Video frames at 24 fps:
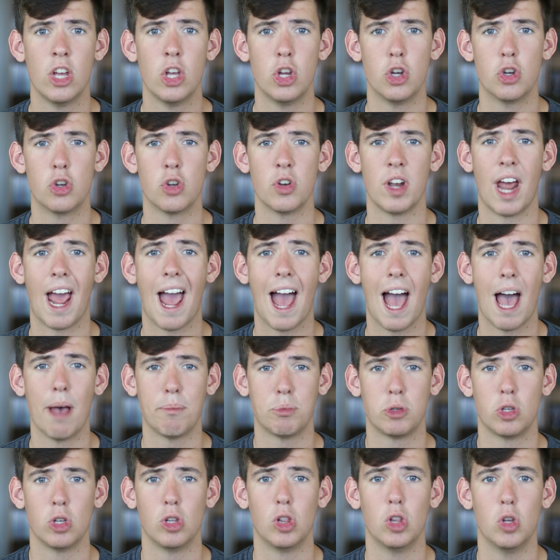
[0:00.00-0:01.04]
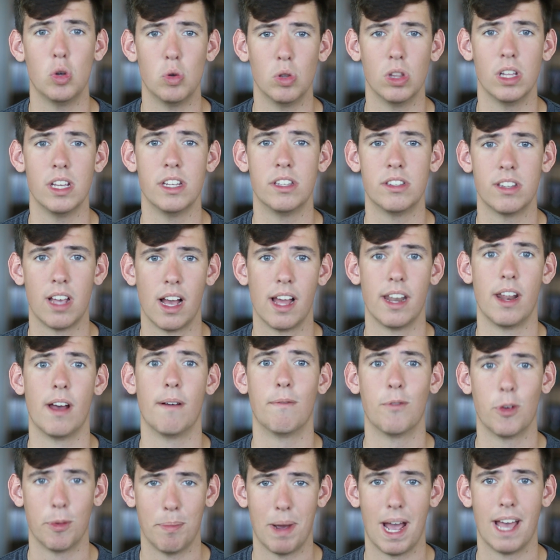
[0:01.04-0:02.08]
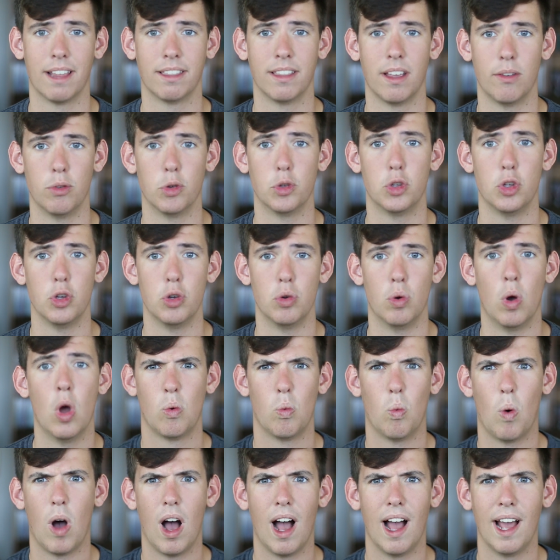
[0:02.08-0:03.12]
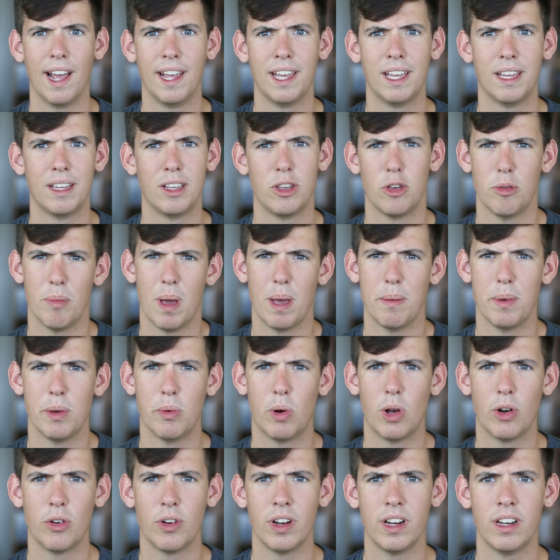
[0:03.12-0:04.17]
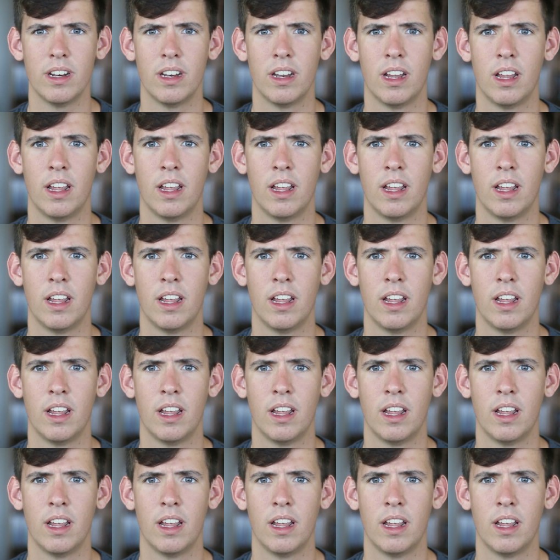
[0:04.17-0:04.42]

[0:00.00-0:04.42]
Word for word: you should absolutely sign up for Math Level 2. Why, you may be wondering?